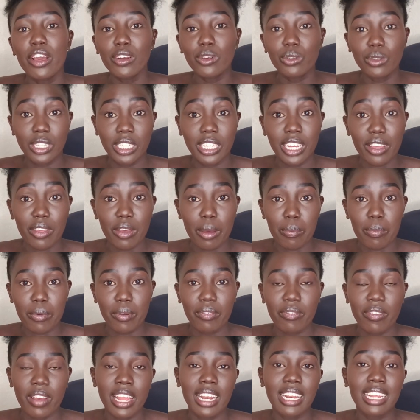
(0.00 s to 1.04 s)
to check your
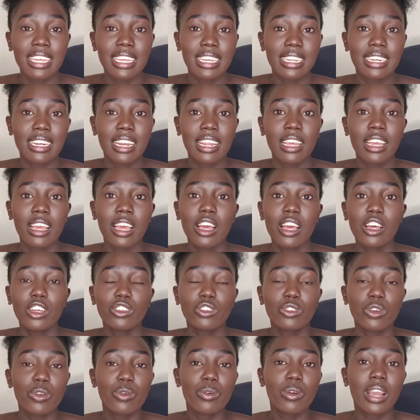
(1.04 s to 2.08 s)
profile keenly.
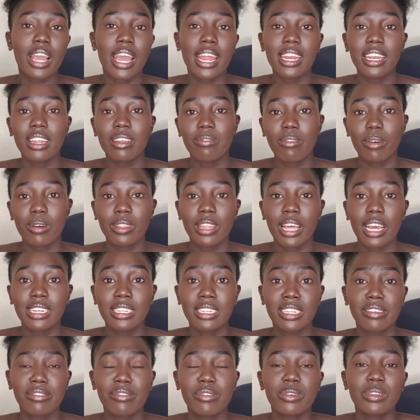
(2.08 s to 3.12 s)
So you can leave out that
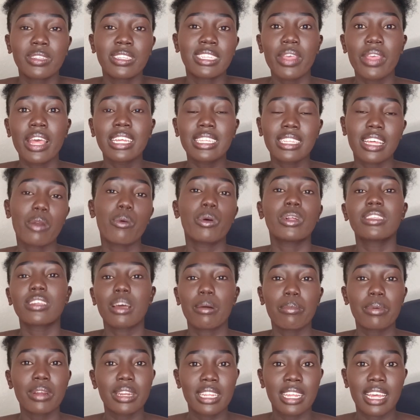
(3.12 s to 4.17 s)
review. Say what
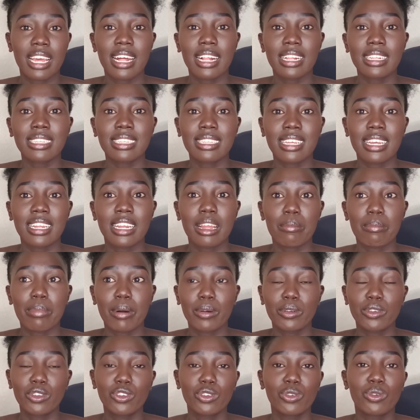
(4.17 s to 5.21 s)
somebody else said
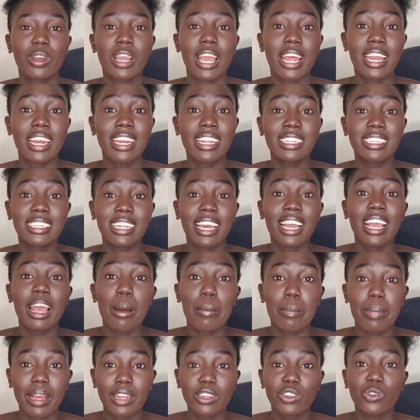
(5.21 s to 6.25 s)
about you. You can take a
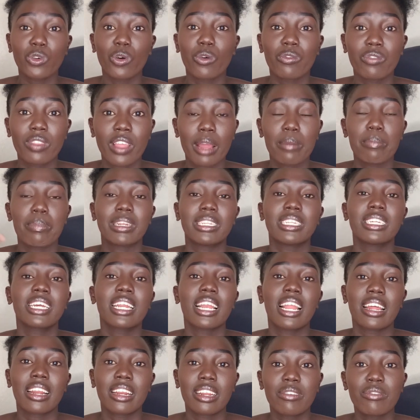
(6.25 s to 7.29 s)
part of that
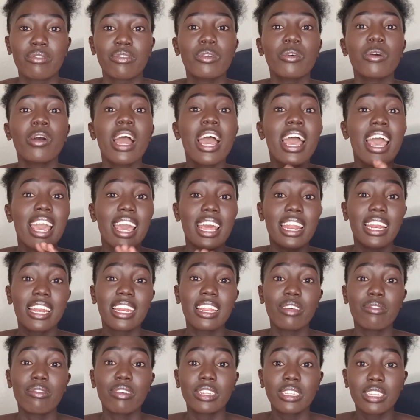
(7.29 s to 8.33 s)
particular review and
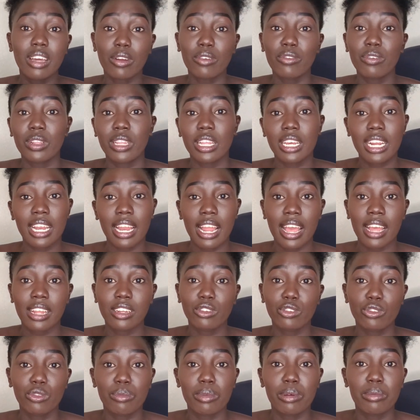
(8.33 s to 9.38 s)
leave it out for the
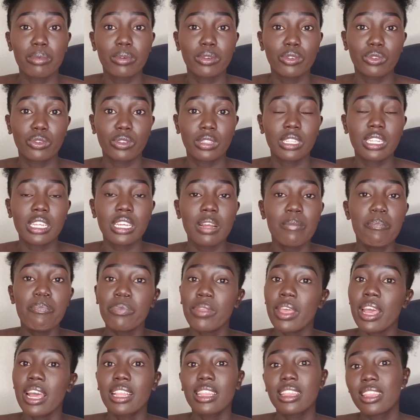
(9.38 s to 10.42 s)
client to be able to see.
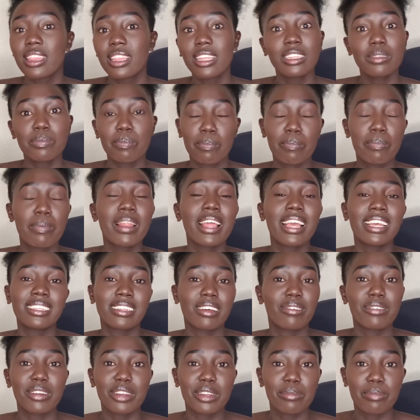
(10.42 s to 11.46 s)
This plays
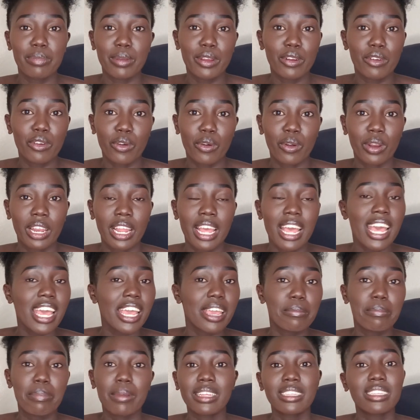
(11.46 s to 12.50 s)
a very big role.
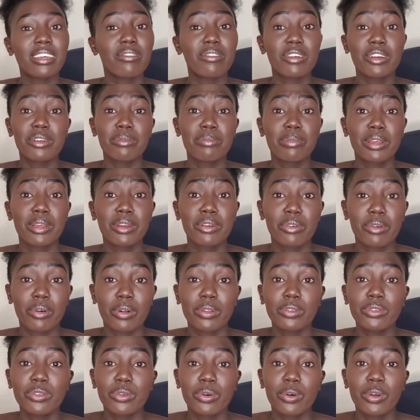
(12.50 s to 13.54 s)
It plays a very big
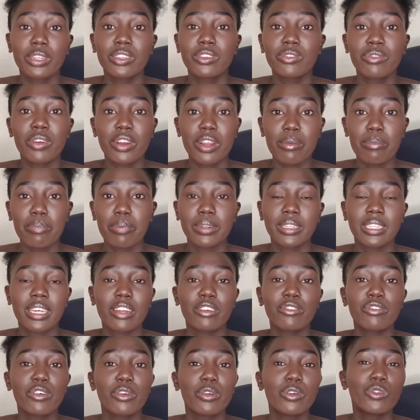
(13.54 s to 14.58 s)
role. So it's very
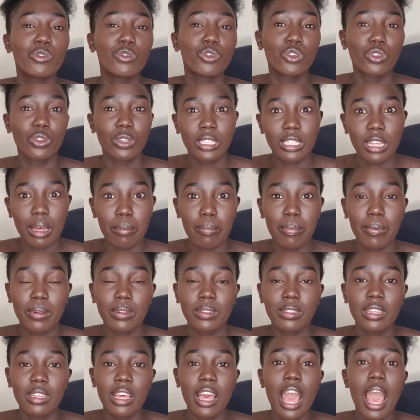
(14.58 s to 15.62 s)
important for you to show
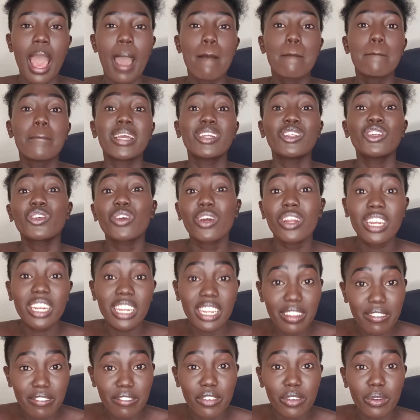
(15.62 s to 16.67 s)
samples, mention
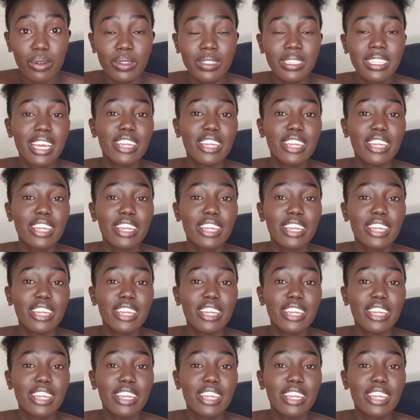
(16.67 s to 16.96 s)
reviews,